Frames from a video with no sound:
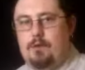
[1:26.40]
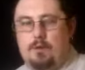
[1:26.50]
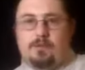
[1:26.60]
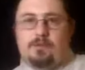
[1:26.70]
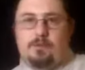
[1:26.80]
who
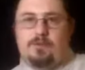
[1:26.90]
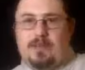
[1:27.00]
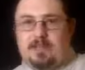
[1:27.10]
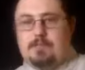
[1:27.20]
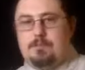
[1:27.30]
works with
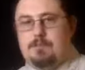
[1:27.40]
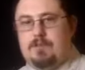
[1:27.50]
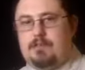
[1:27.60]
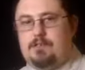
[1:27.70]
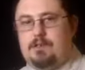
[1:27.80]
victims
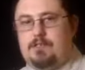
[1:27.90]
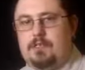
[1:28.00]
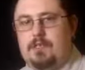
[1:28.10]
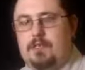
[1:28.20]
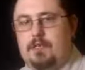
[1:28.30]
of
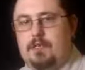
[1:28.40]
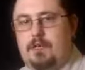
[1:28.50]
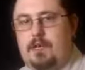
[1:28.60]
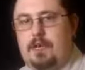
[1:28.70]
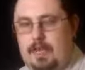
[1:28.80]
Atos,
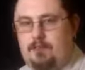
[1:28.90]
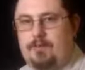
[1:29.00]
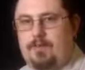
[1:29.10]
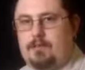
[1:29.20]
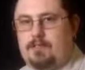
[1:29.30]
and he
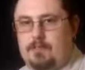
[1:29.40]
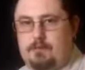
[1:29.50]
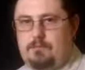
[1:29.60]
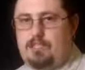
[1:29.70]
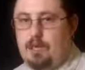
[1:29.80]
reveals
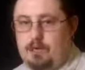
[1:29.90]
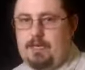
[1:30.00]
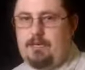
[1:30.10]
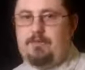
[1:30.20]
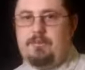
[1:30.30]
some
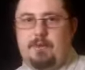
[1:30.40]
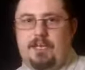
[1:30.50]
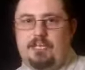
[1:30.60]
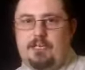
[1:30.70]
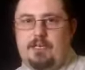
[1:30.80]
shocking
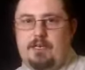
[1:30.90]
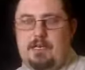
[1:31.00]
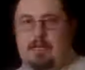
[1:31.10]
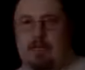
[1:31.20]
information.